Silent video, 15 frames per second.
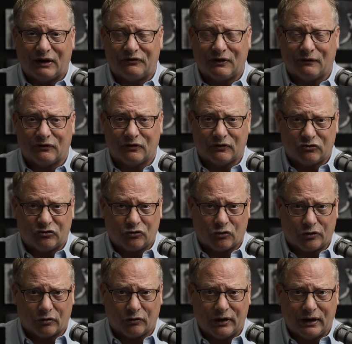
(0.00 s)
you have to have a
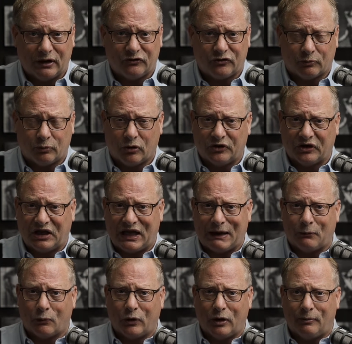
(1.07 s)
shorter lens or pull the
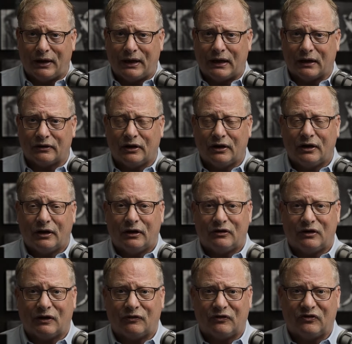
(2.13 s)
camera way back
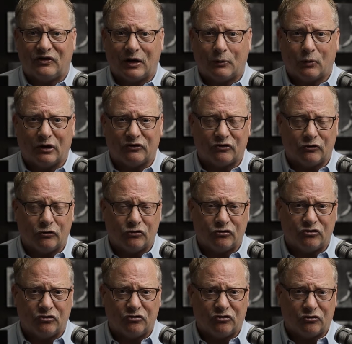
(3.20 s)
to get the same
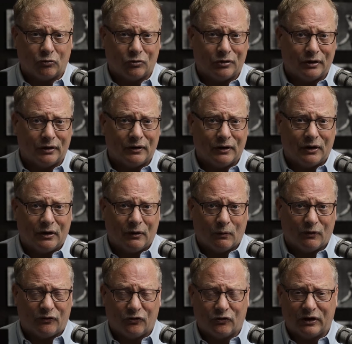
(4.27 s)
resolution as you would
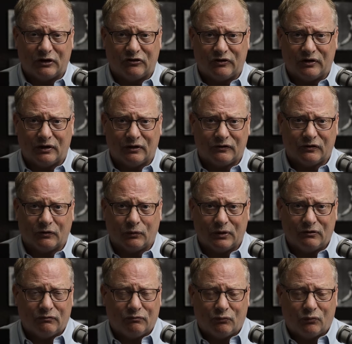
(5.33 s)
with full HD. So
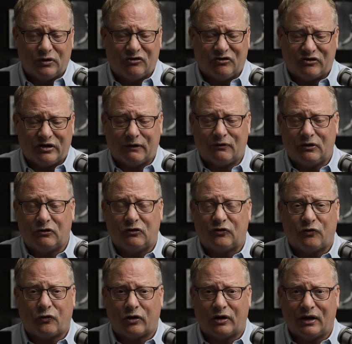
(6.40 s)
we just never
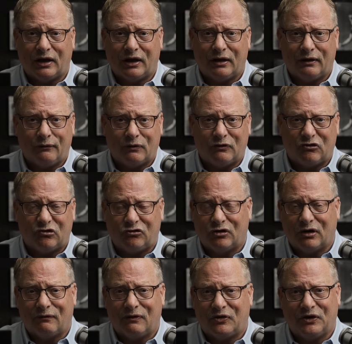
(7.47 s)
use 4K. We just
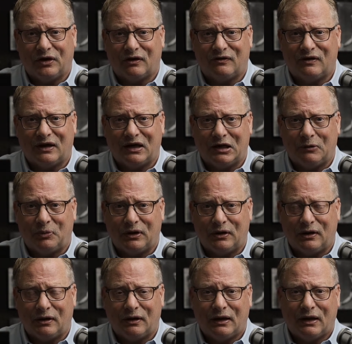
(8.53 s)
shoot everything in
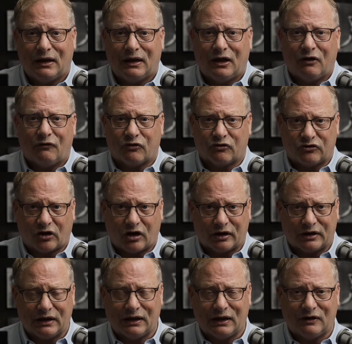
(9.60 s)
1080p. For
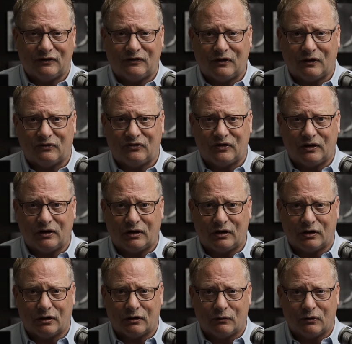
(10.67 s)
talking head stuff sitting
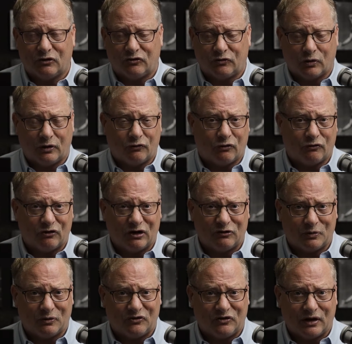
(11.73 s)
here, we use 24
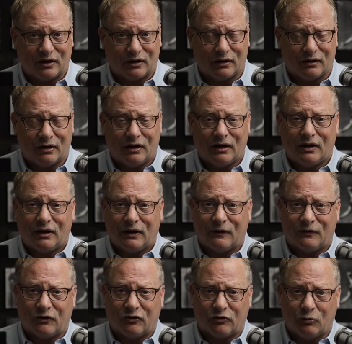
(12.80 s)
frames per second.
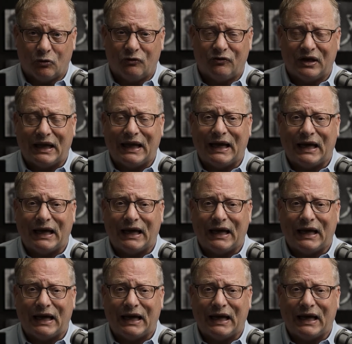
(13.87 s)
If there's moving